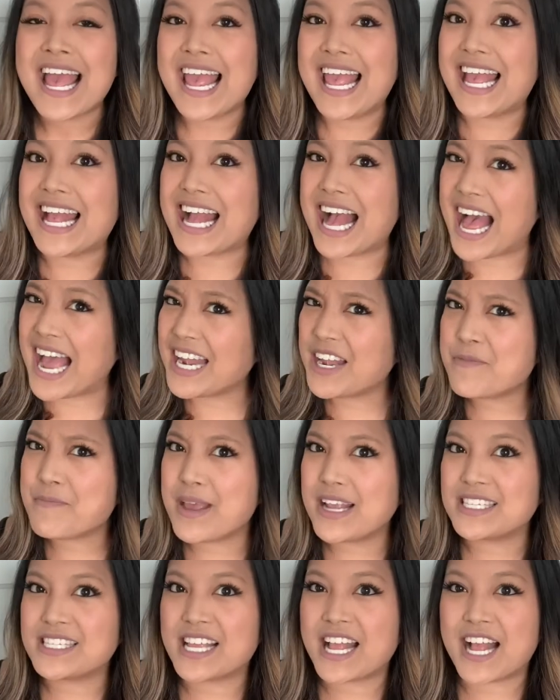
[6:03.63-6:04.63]
it kind of
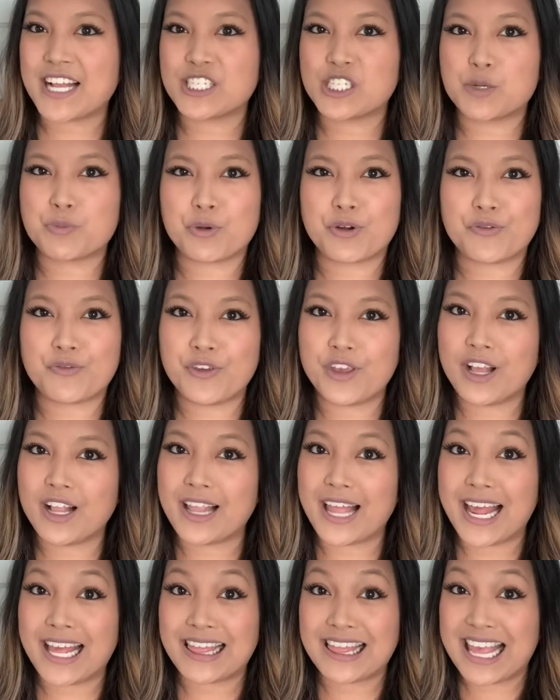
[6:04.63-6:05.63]
makes the customer feel
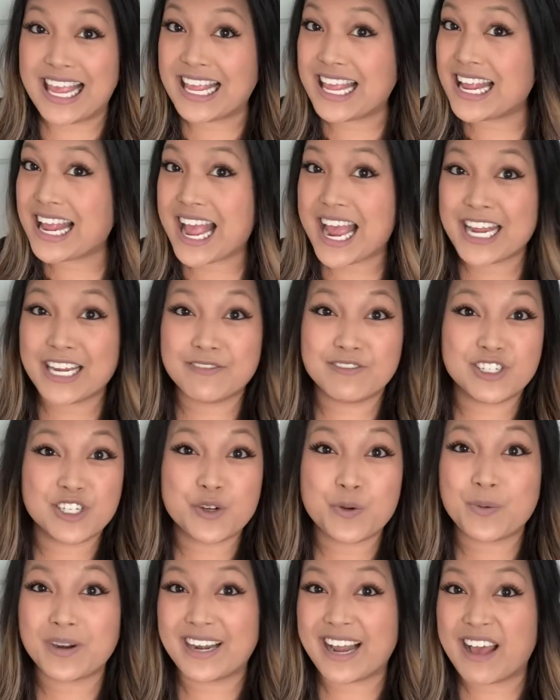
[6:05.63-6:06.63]
like they can kind of do
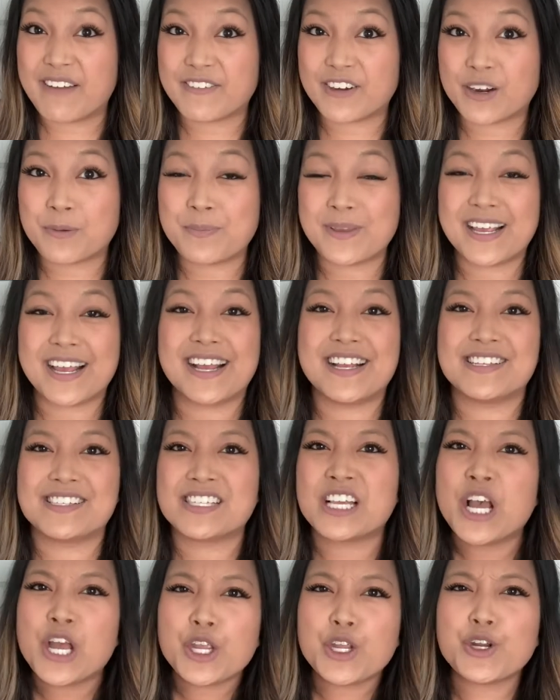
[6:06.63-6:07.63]
whatever because
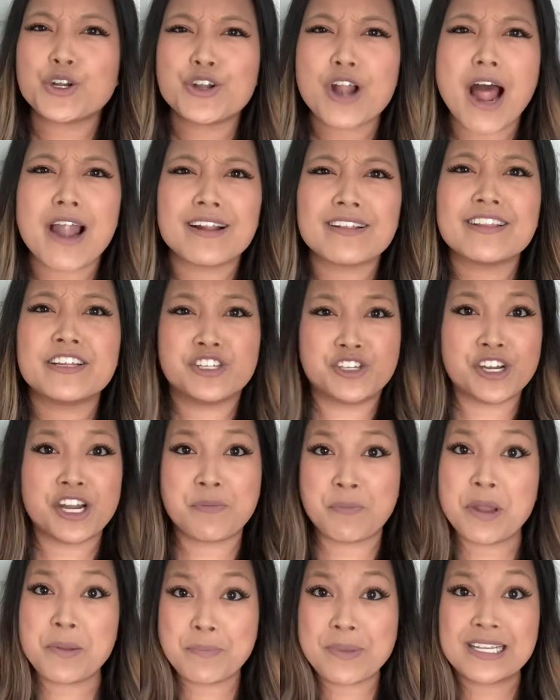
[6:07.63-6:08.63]
you're not a
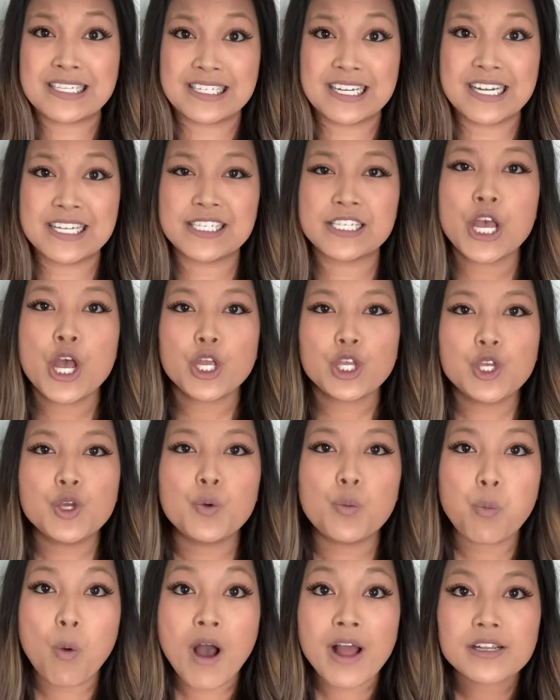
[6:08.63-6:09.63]
legitimate business. You
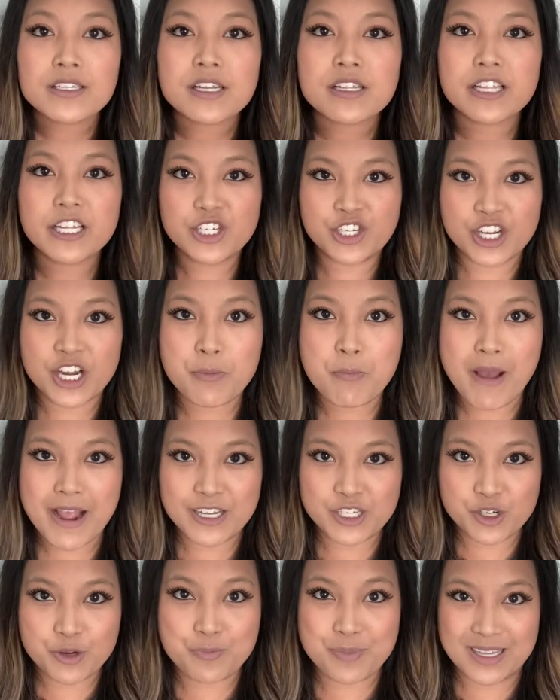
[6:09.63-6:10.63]
want to
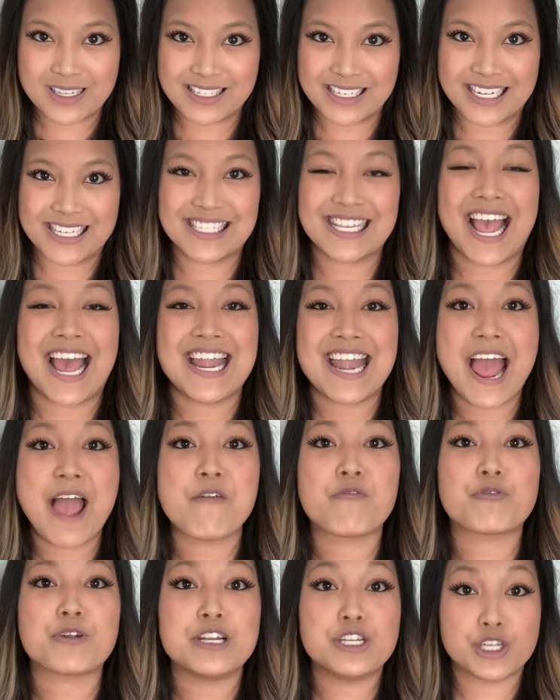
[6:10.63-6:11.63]
legitimize your business at
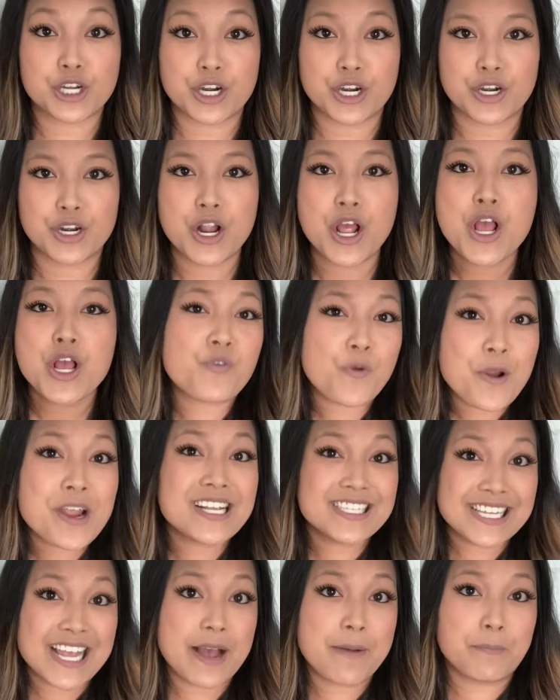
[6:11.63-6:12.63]
every turn. For
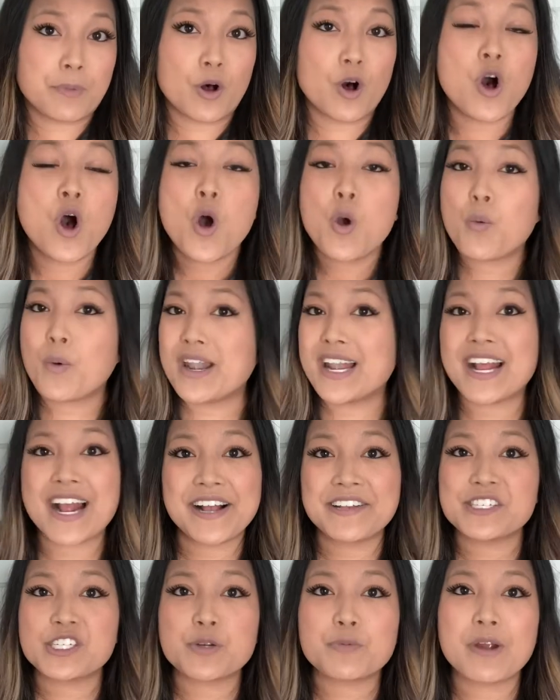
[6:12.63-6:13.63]
example, when a
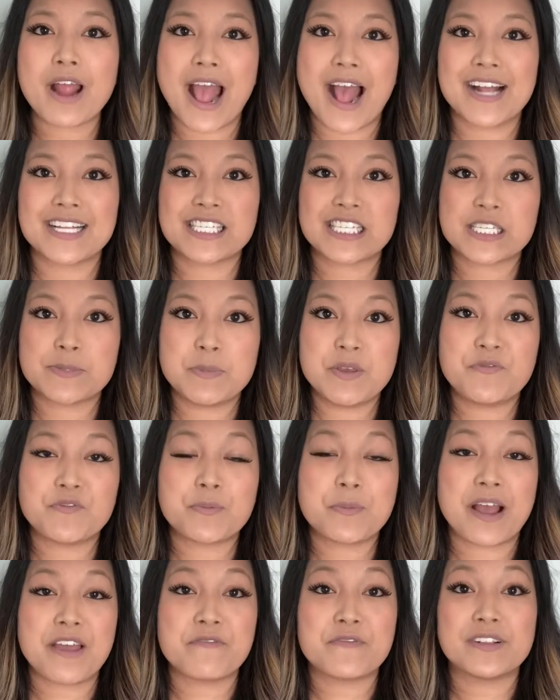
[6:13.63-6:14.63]
customer asks me for
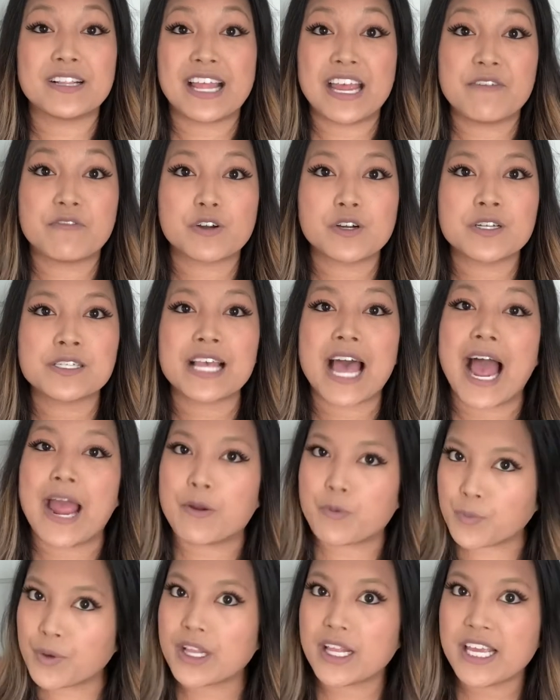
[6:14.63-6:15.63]
my flavors, I
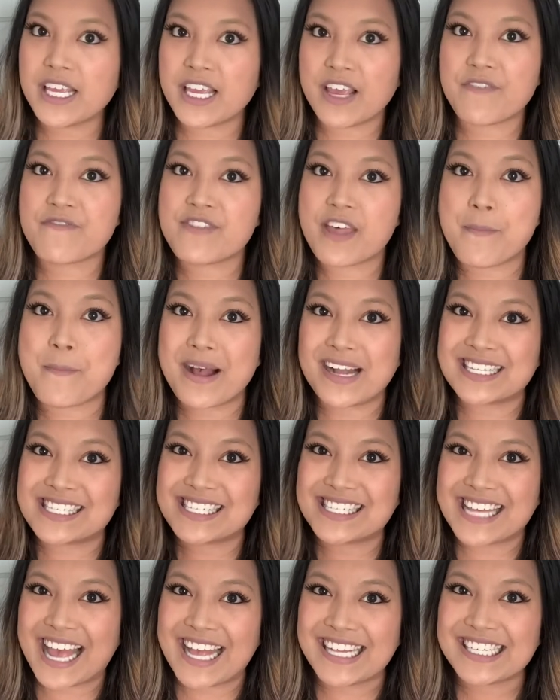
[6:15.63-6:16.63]
really give them a
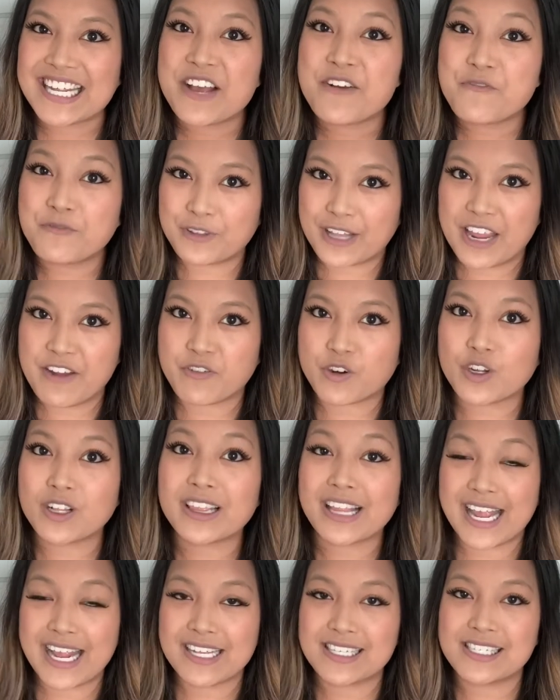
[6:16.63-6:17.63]
set flavor
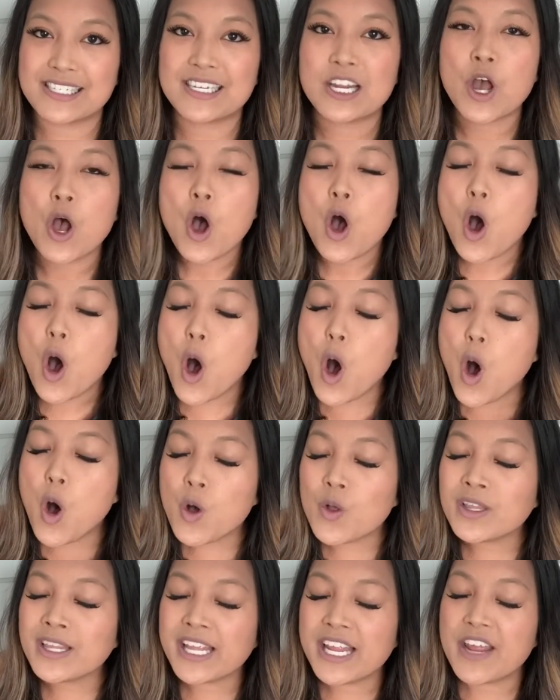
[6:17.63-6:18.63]
list.
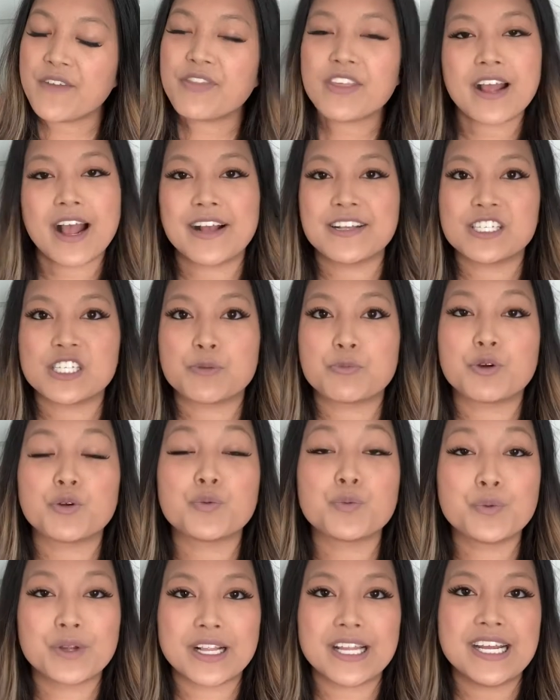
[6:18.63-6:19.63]
Only if the customer
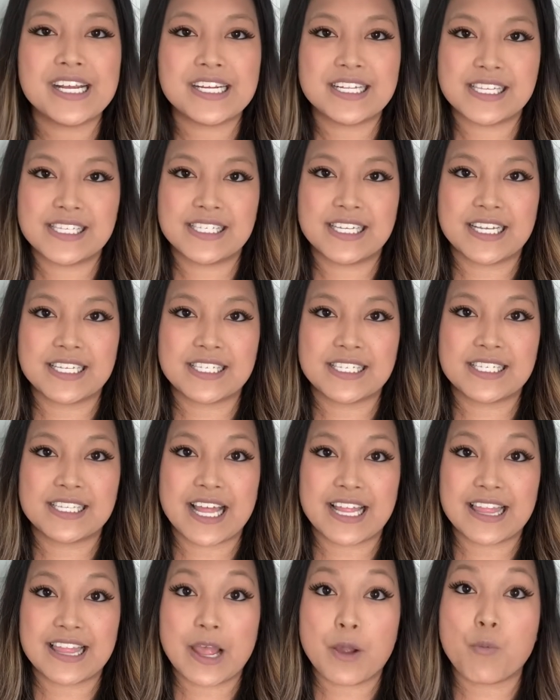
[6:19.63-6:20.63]
really insists
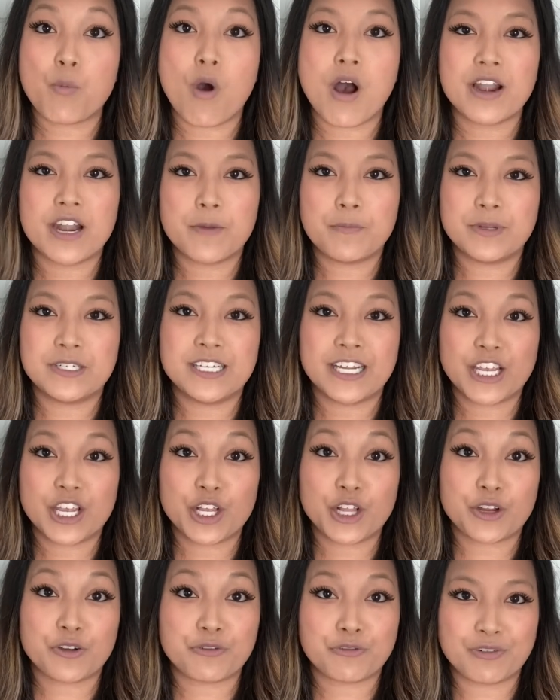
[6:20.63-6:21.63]
that they want a
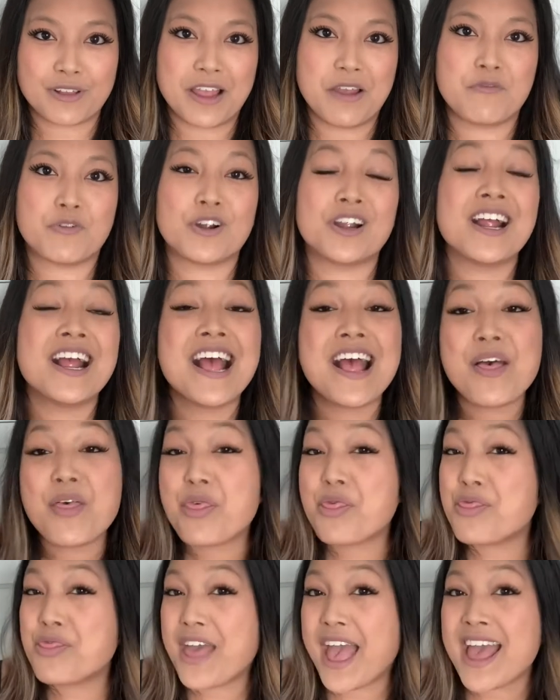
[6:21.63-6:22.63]
particular flavor,
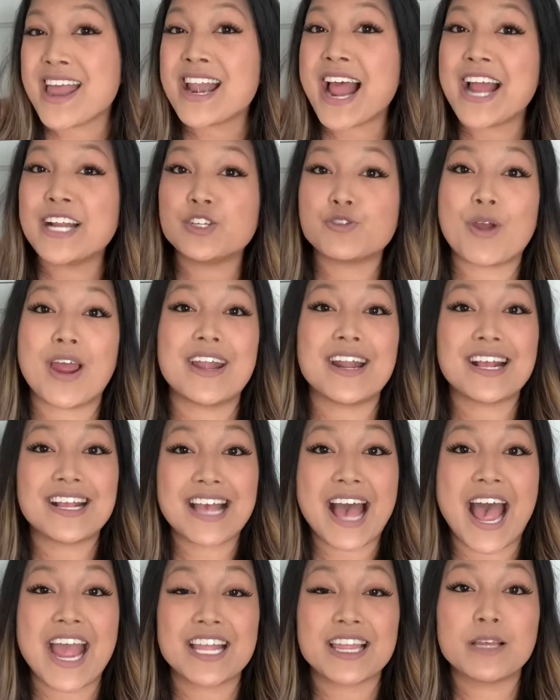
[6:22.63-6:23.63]
then I try to
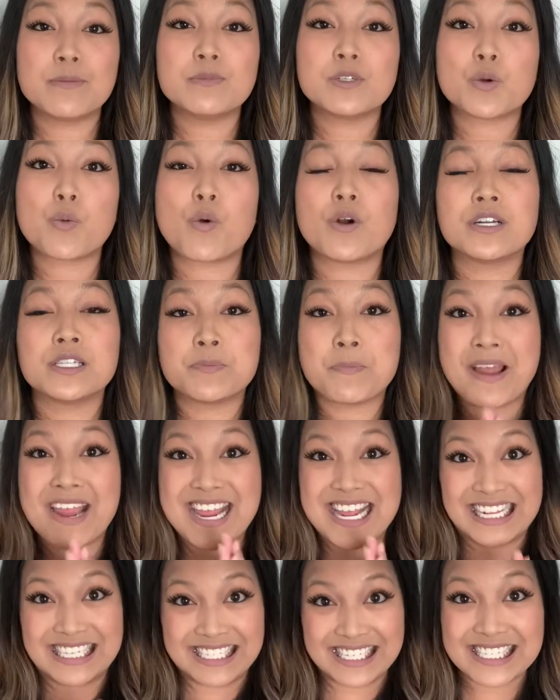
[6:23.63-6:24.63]
guide them towards my
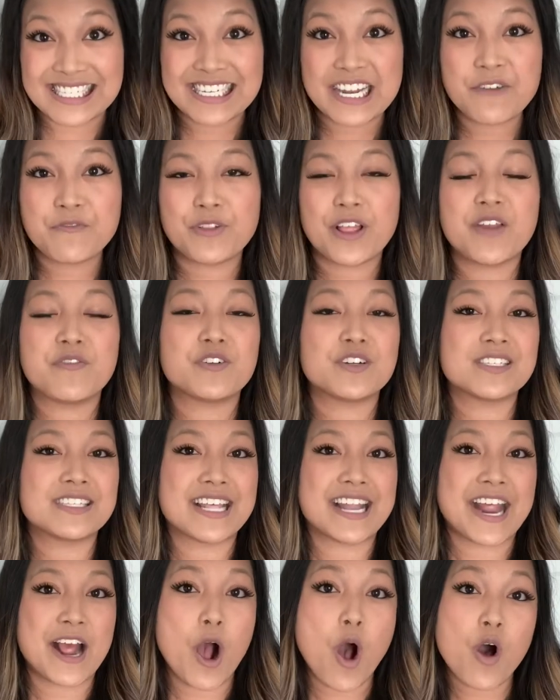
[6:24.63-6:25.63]
existing flavors that
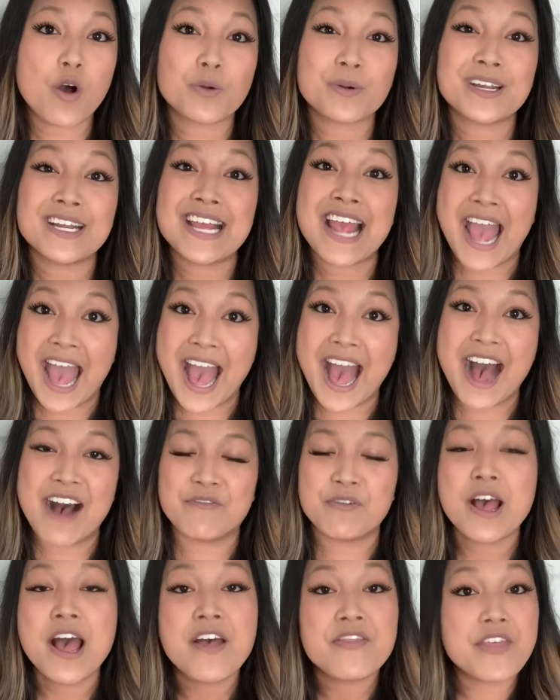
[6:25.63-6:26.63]
I already have
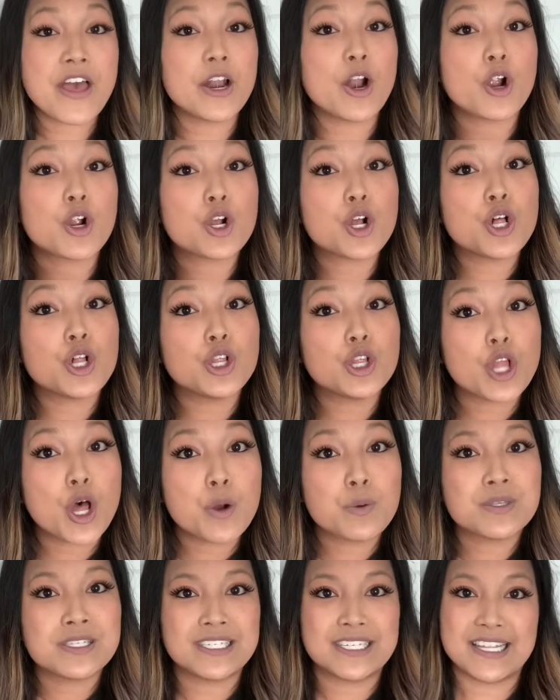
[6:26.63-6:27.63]
that are
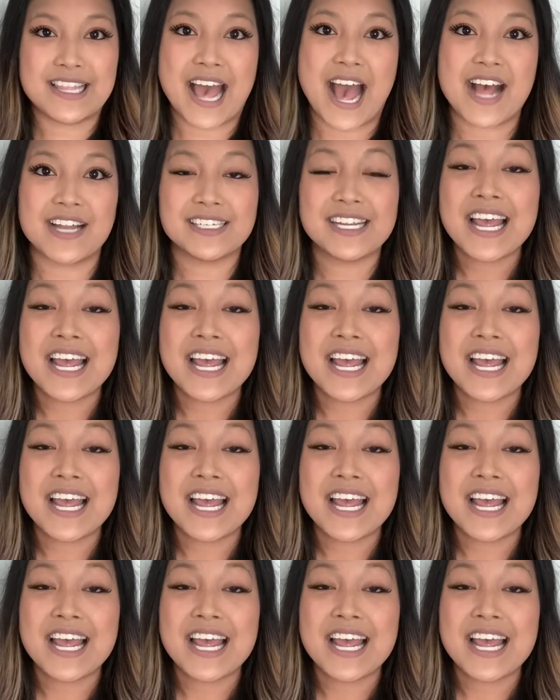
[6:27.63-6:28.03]
close to that.